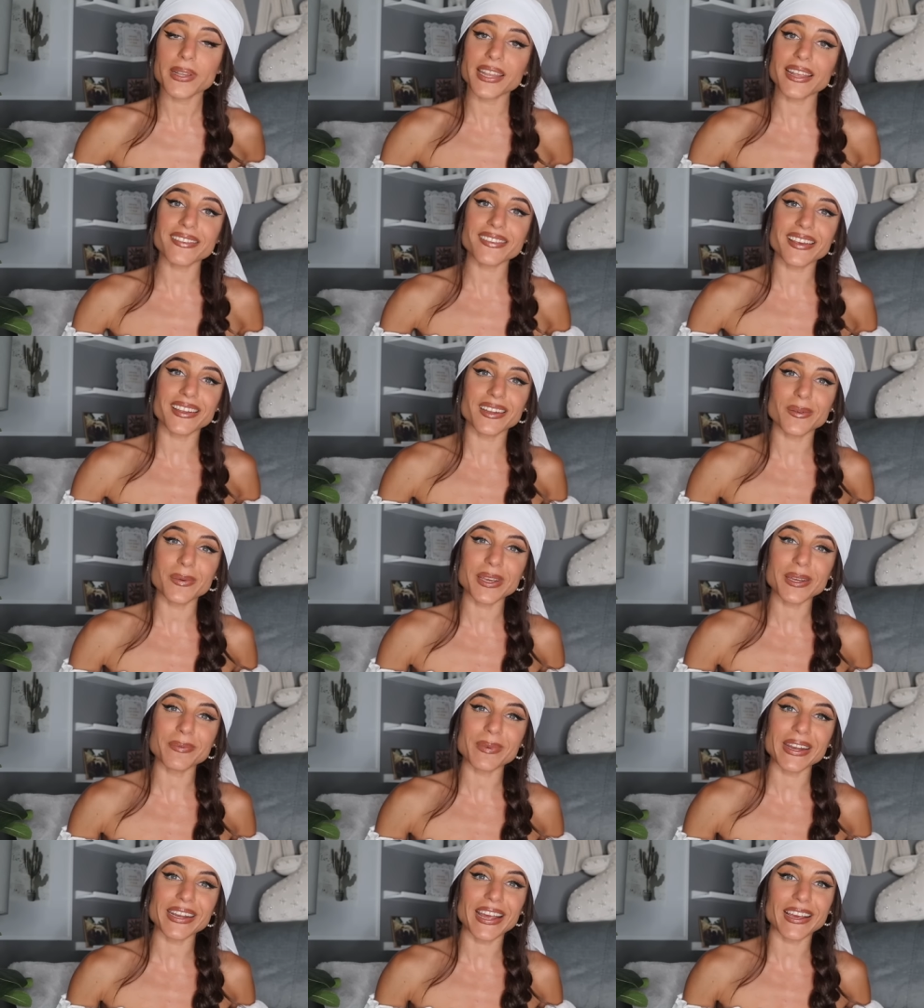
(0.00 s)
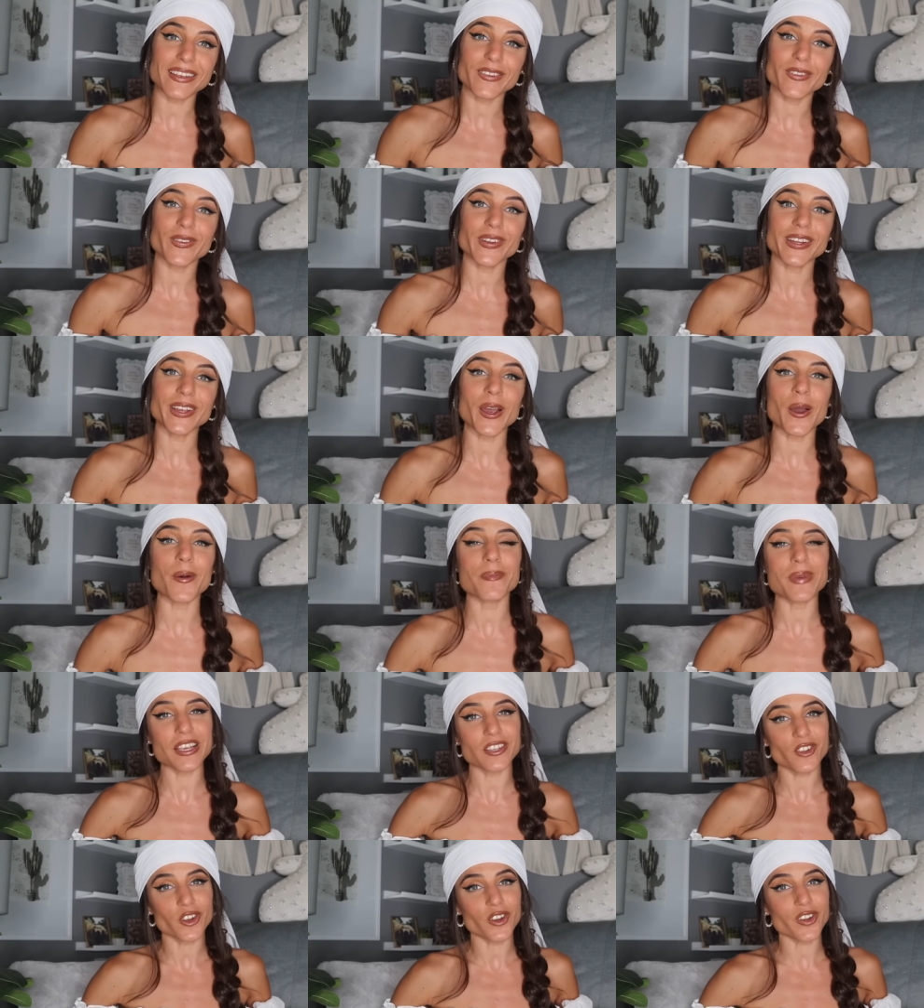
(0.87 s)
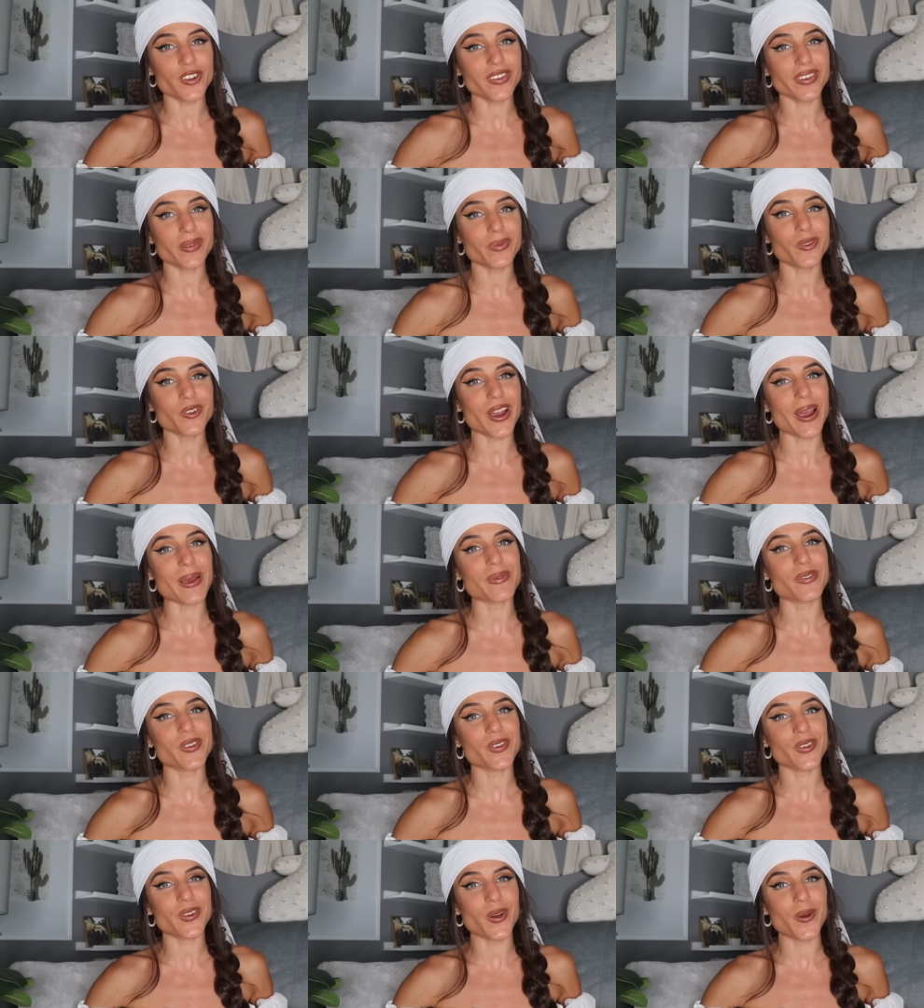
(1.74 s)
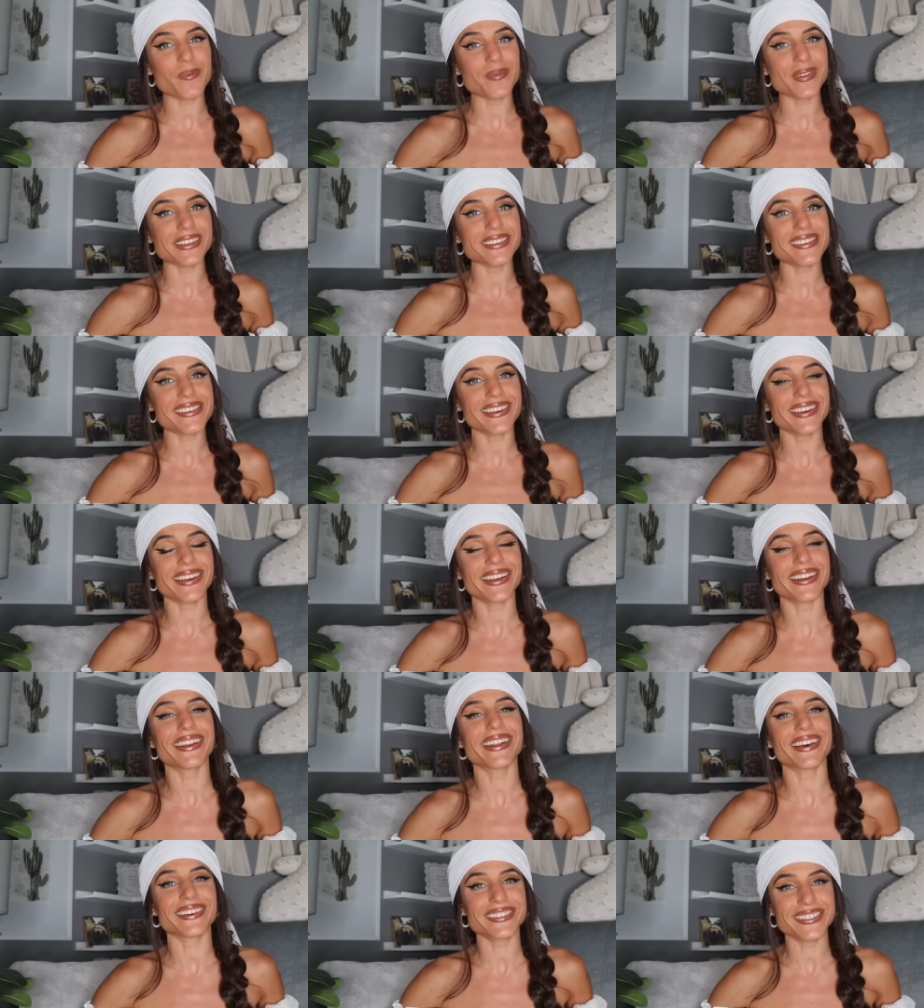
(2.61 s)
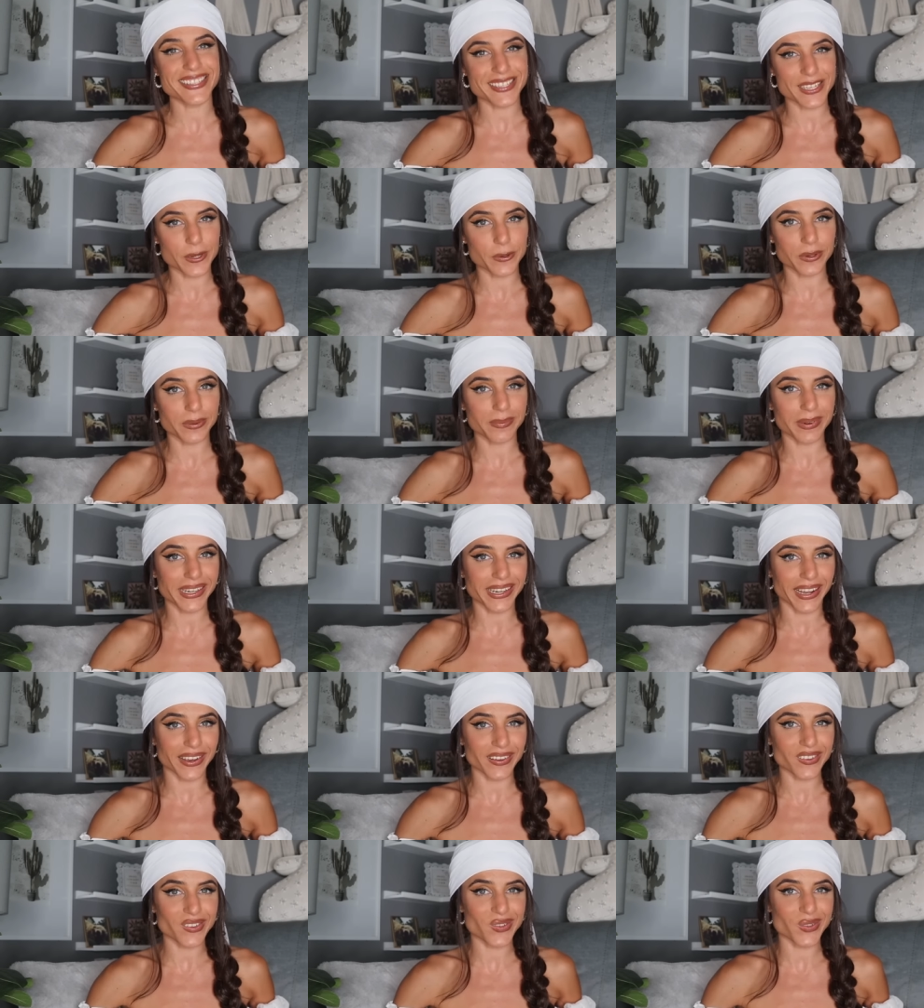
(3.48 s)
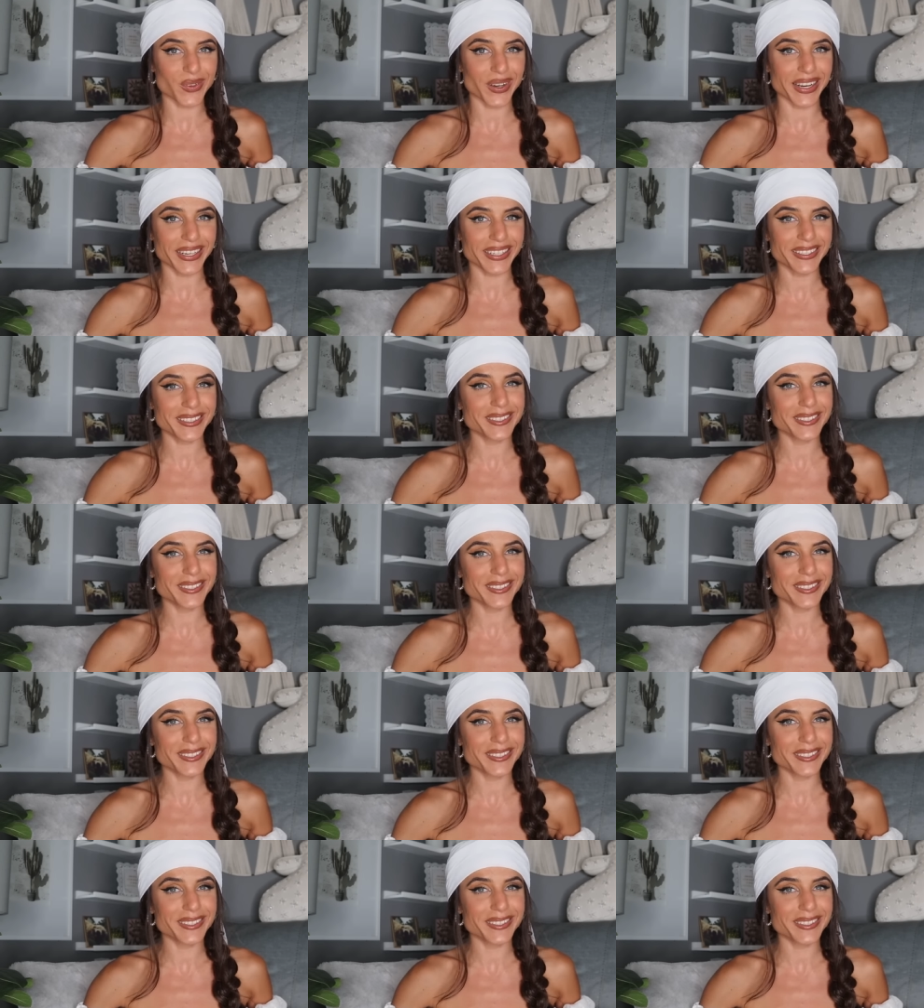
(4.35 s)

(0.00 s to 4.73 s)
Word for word: that's going to be in my next video. Make sure you subscribe so you don't miss it, and I'll see you in my next one.